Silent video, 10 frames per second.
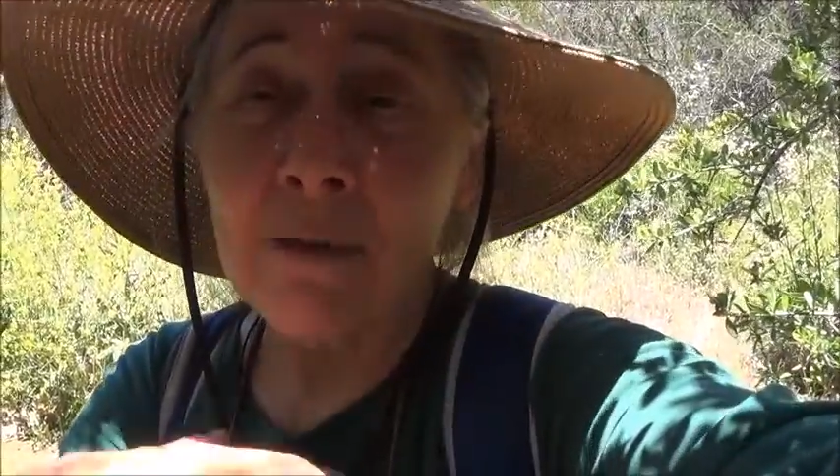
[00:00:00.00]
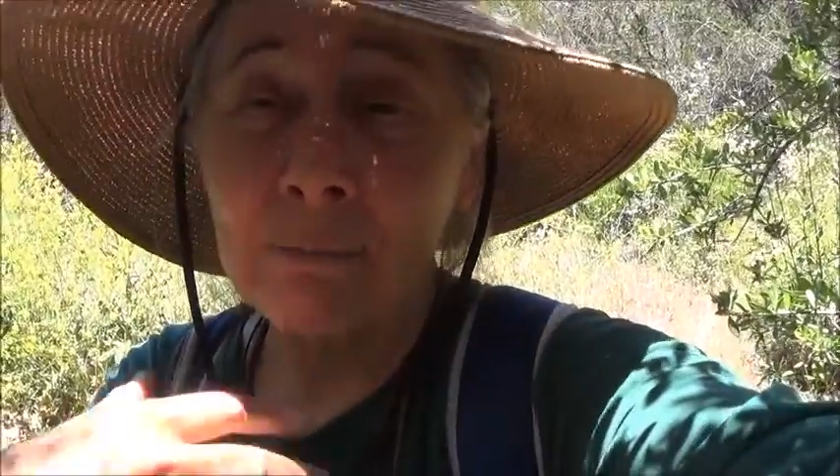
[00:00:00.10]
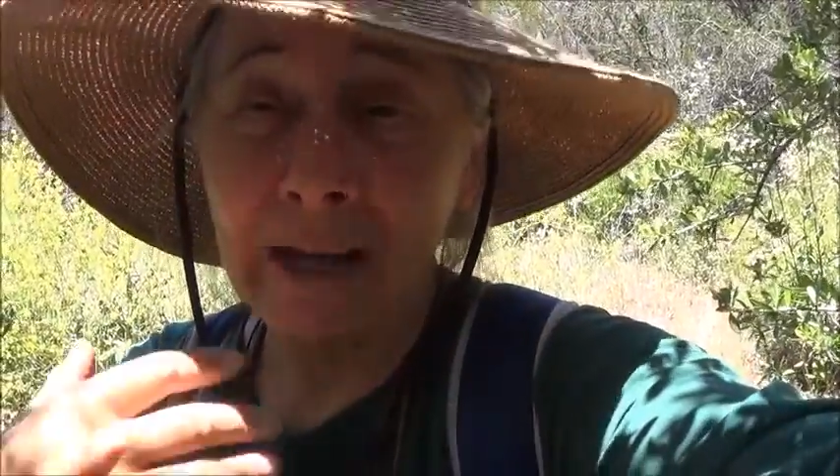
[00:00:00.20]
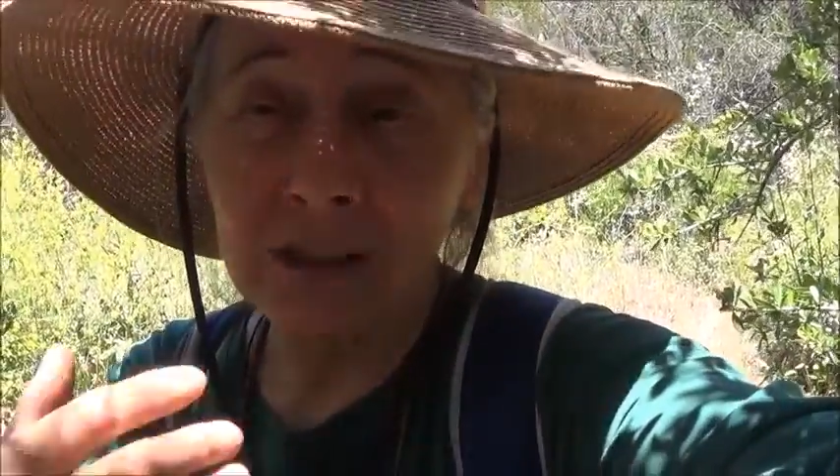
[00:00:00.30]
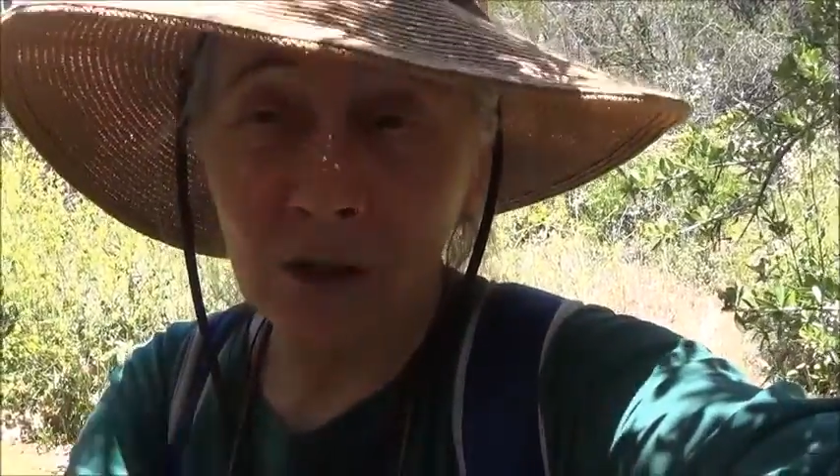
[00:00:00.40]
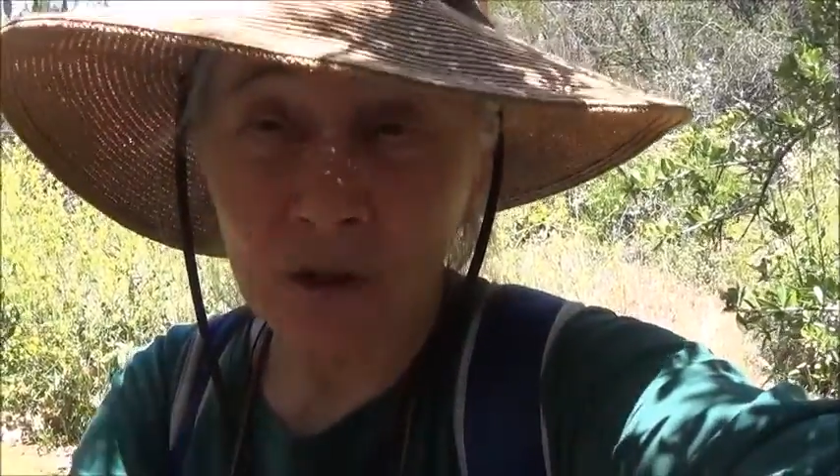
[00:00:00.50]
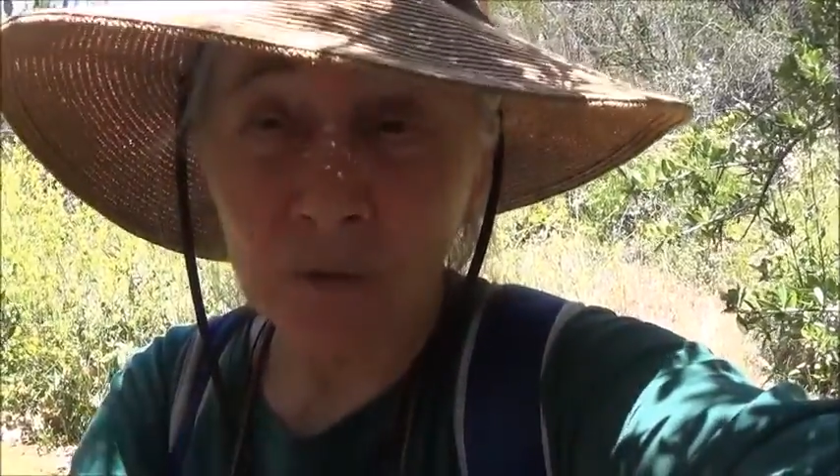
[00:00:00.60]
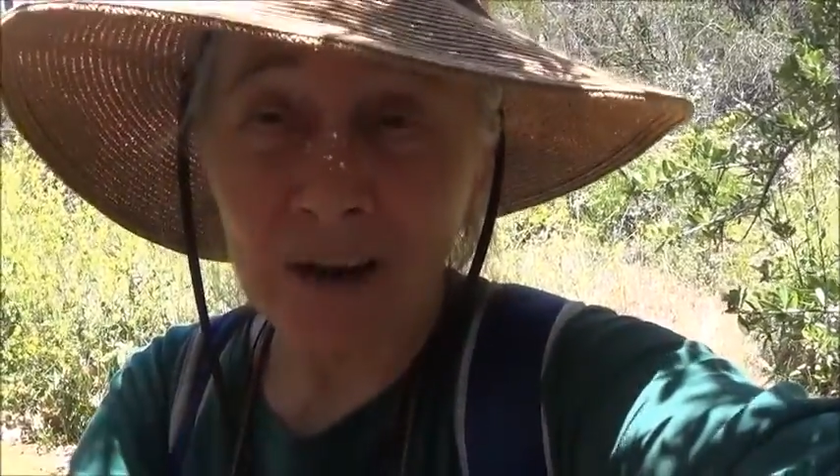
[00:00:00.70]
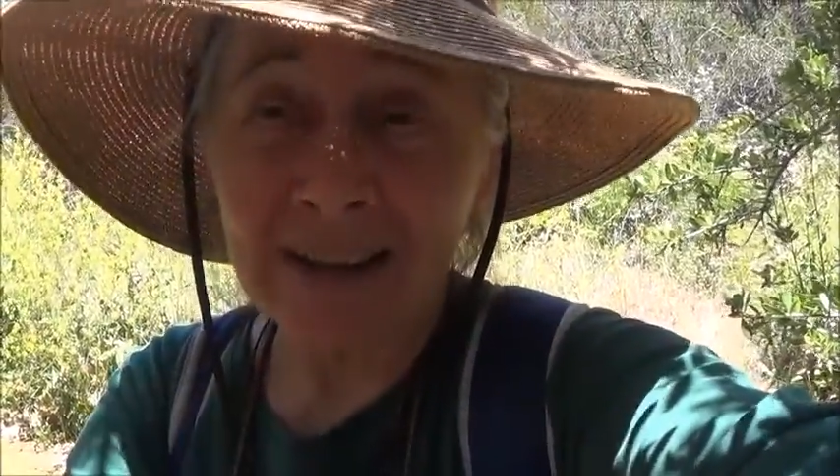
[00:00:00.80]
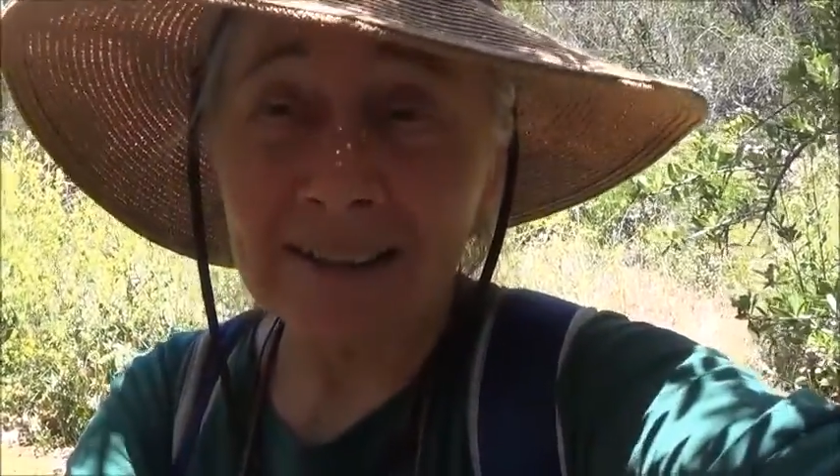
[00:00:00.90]
might go
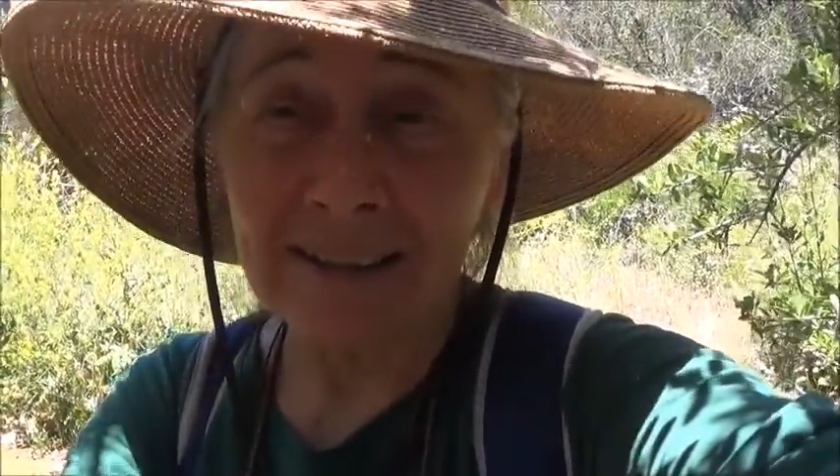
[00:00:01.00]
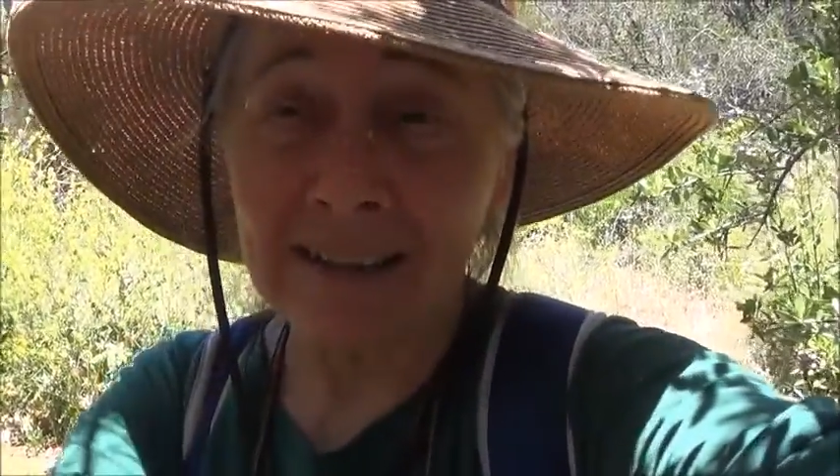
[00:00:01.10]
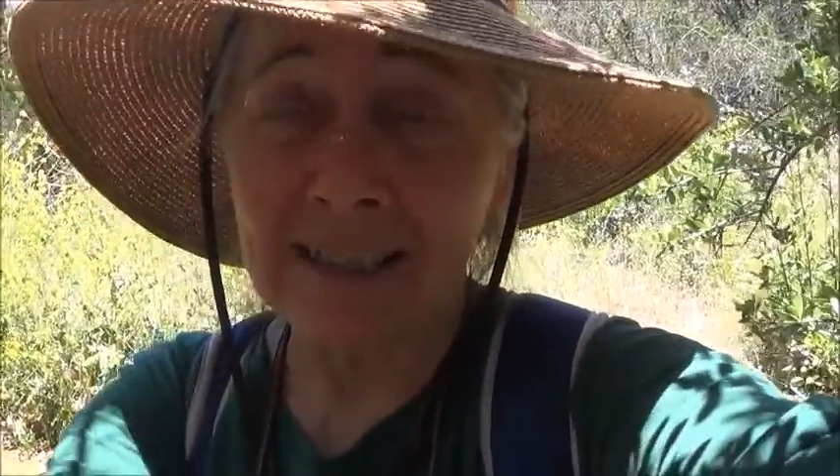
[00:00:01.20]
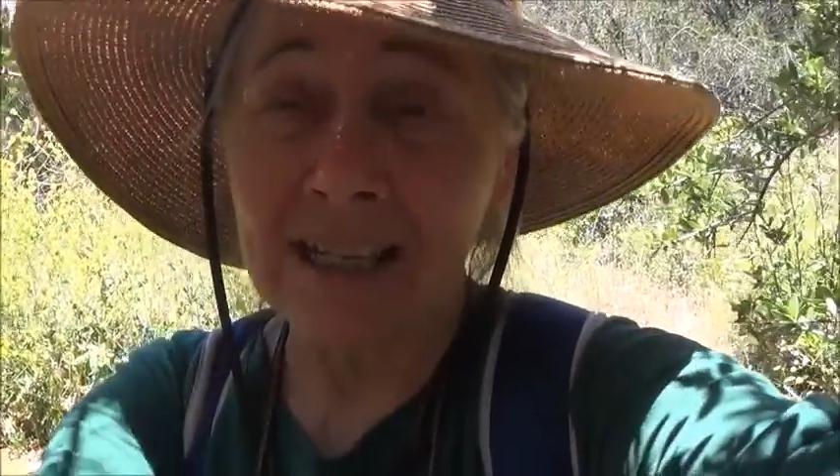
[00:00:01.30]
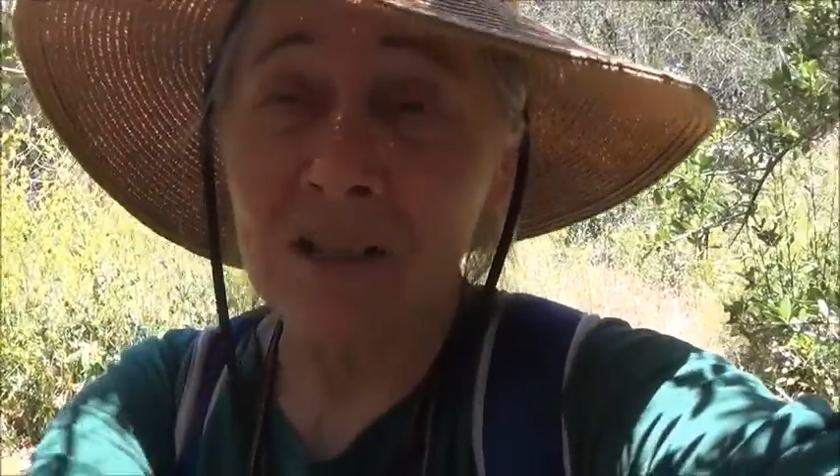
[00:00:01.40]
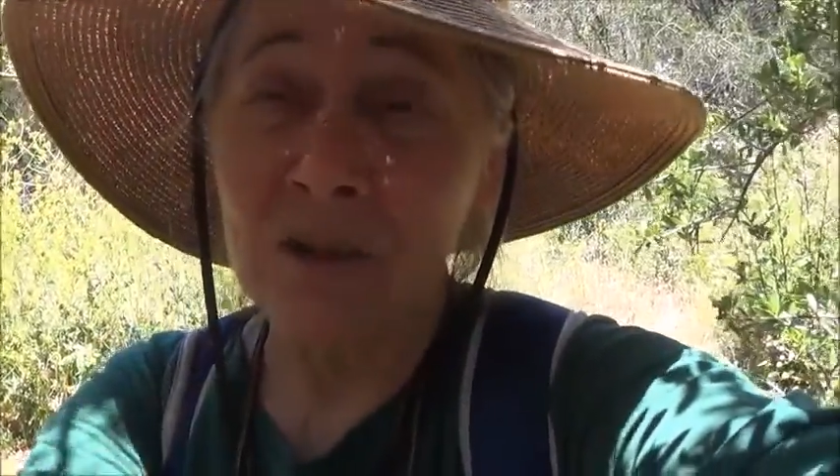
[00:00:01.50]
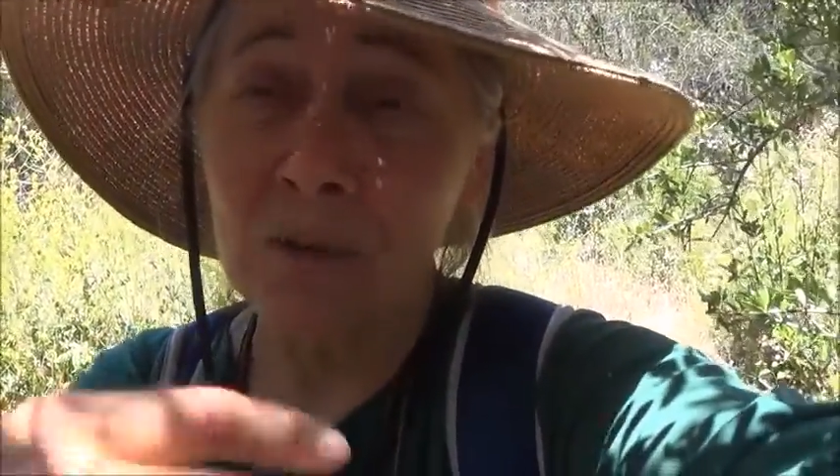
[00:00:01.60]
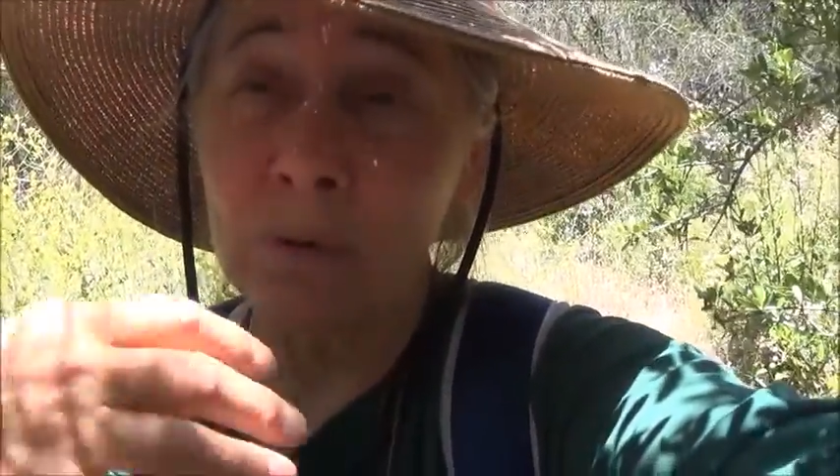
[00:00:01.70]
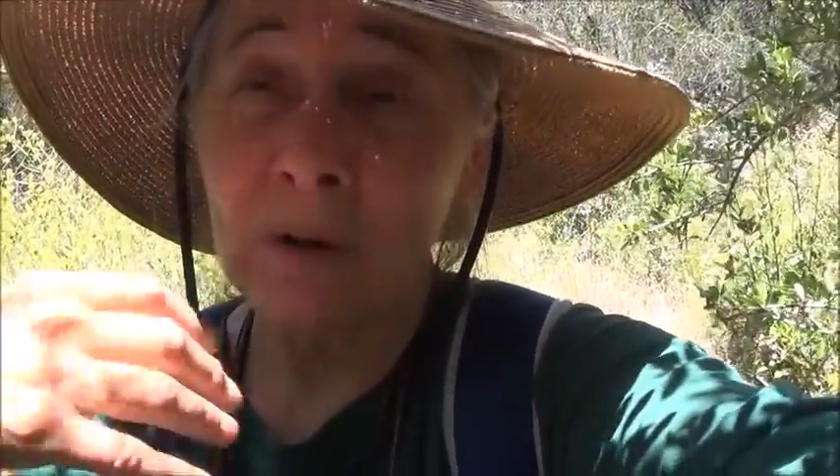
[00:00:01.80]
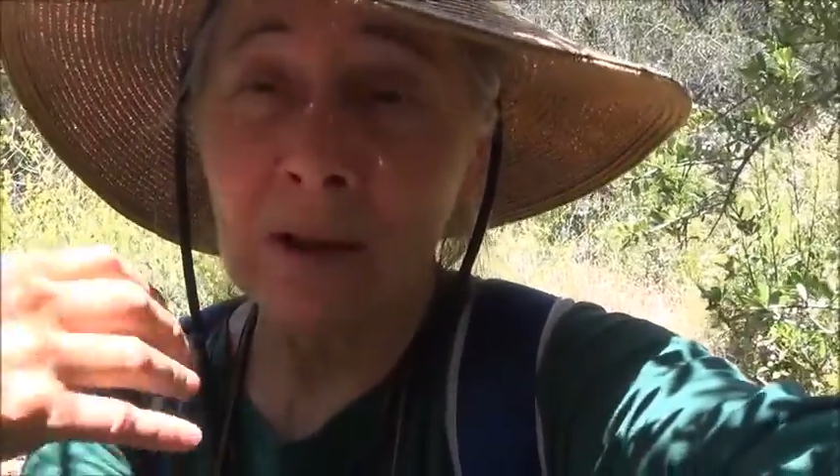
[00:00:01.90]
directly
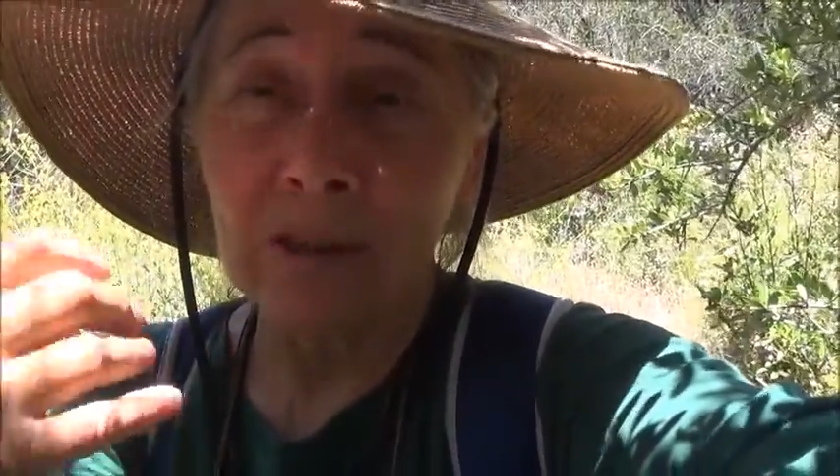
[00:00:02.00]
into